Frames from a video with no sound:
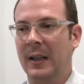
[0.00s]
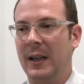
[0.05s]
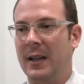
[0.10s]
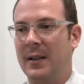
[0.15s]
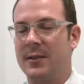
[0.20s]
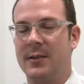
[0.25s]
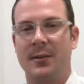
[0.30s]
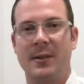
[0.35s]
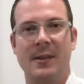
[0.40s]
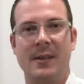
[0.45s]

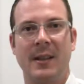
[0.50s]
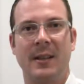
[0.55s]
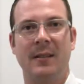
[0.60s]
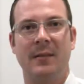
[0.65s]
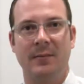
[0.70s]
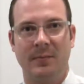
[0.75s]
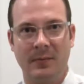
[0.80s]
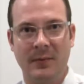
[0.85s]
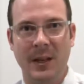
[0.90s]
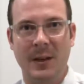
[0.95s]
And so he said,
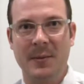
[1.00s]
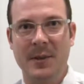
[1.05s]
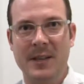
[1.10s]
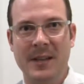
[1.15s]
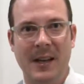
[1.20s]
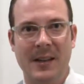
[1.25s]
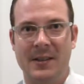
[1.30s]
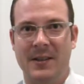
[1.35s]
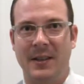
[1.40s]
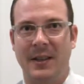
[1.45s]
"Let me
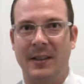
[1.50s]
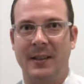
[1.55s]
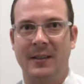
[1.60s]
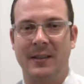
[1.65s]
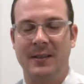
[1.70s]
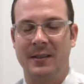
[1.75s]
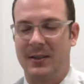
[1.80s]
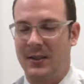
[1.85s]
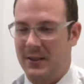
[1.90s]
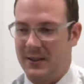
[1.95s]
test you."
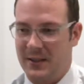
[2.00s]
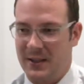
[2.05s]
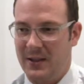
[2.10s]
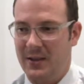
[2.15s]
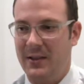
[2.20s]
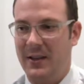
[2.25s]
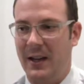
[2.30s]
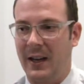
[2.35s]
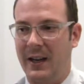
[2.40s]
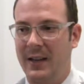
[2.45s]
So I said,
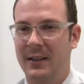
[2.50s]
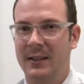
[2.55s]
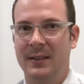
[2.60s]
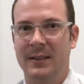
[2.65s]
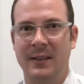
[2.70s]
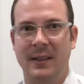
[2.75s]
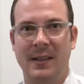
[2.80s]
"Okay."